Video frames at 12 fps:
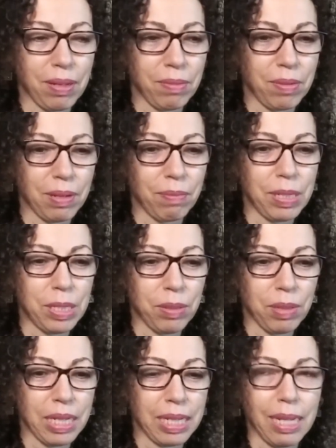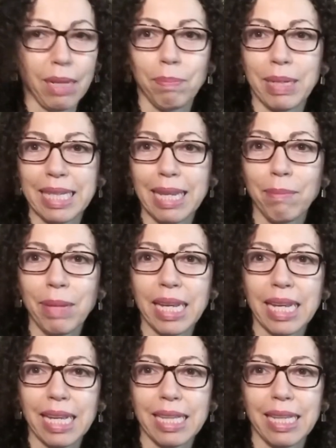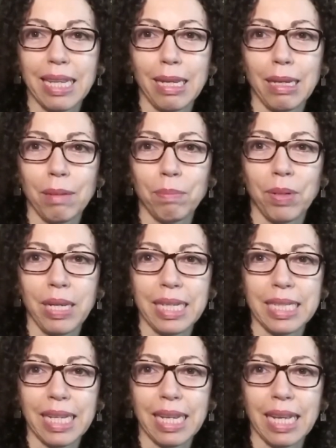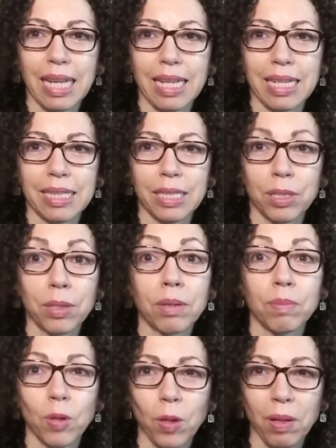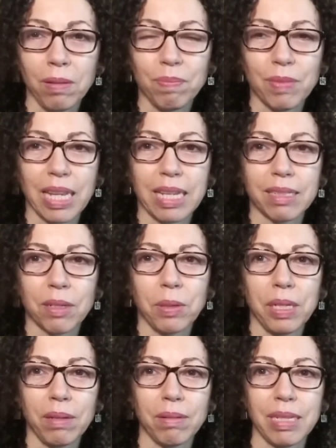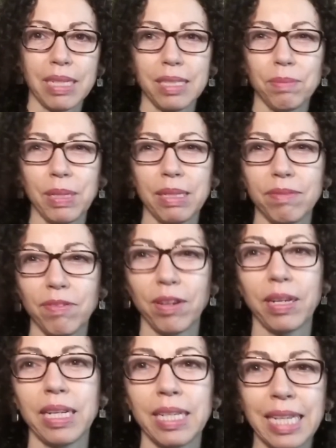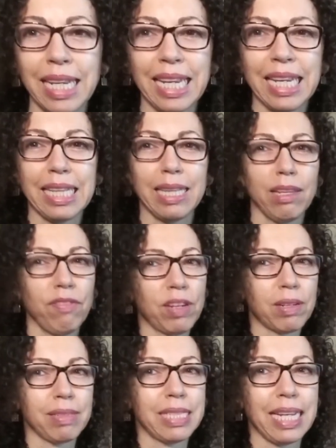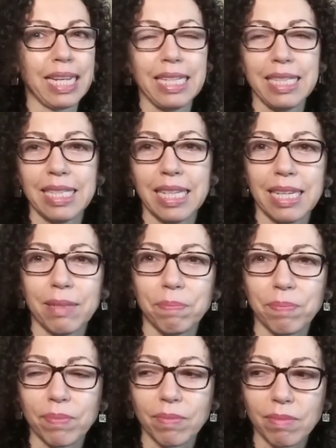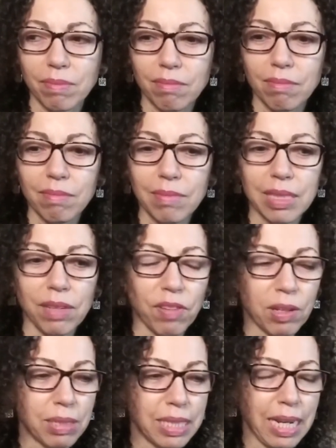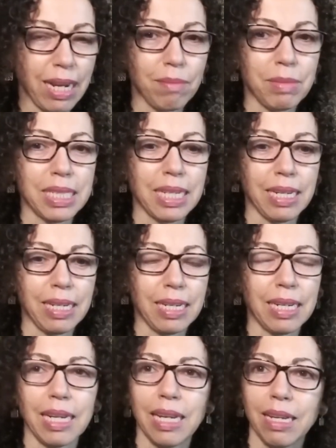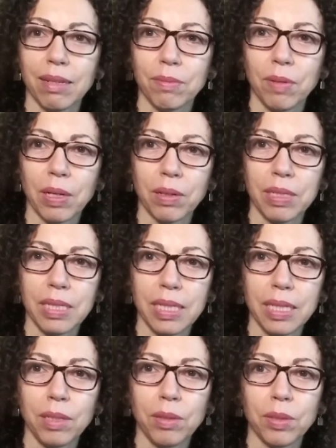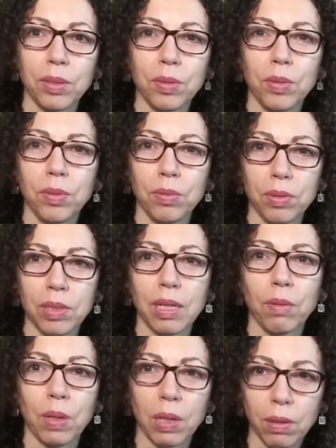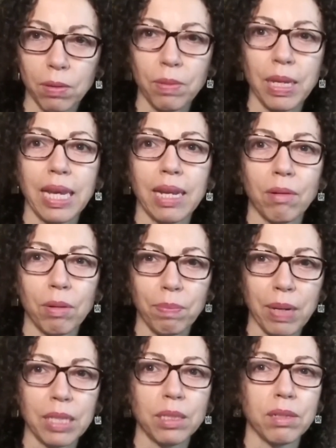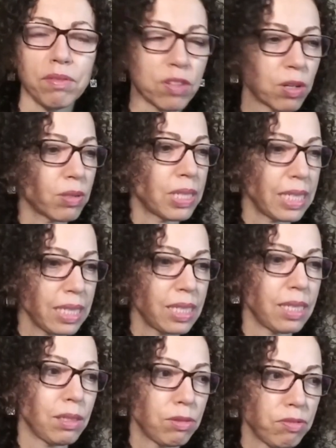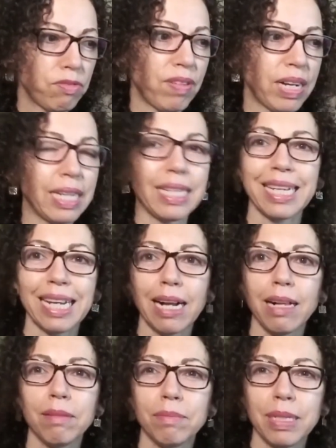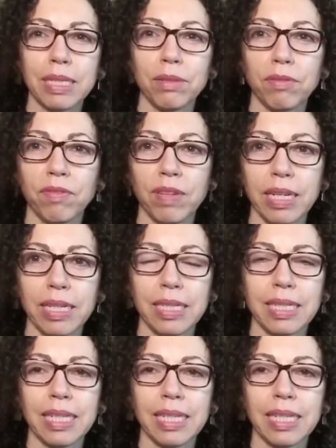between the pandemic and the political turmoil that's going on, it's been very difficult days, difficult times, and we continue to use our hobby and our passion of cross stitching to find calm and to find